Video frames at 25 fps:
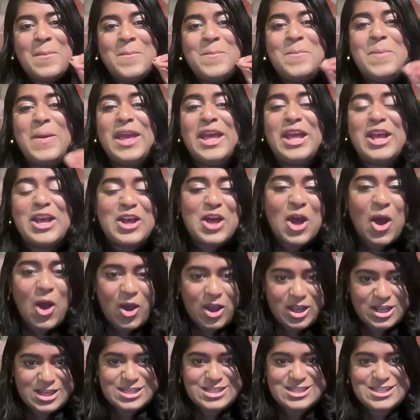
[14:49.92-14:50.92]

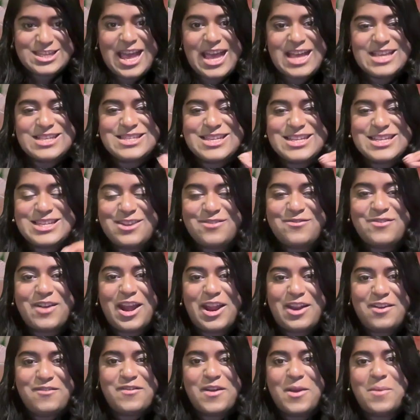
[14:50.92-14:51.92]
Because as a
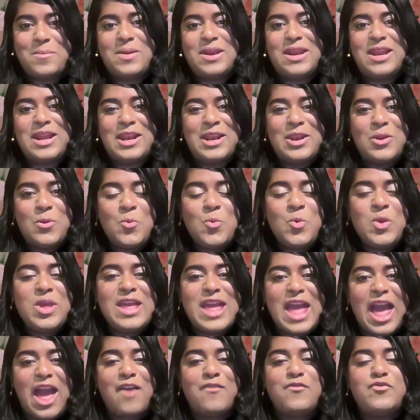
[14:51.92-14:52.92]
divine feminine,
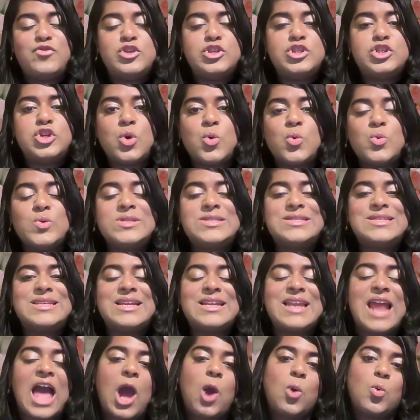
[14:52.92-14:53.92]
we have
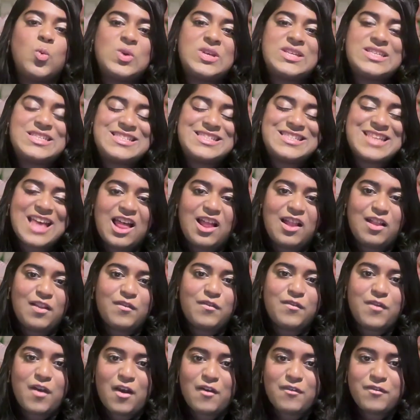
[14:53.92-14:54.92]
chosen
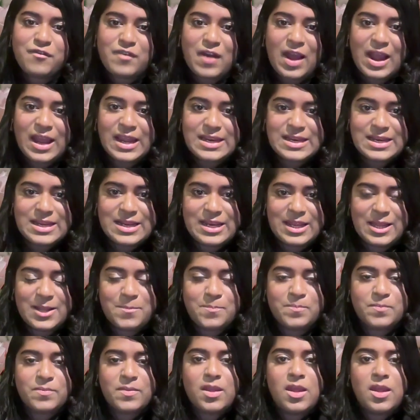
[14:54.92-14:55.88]
ourselves finally.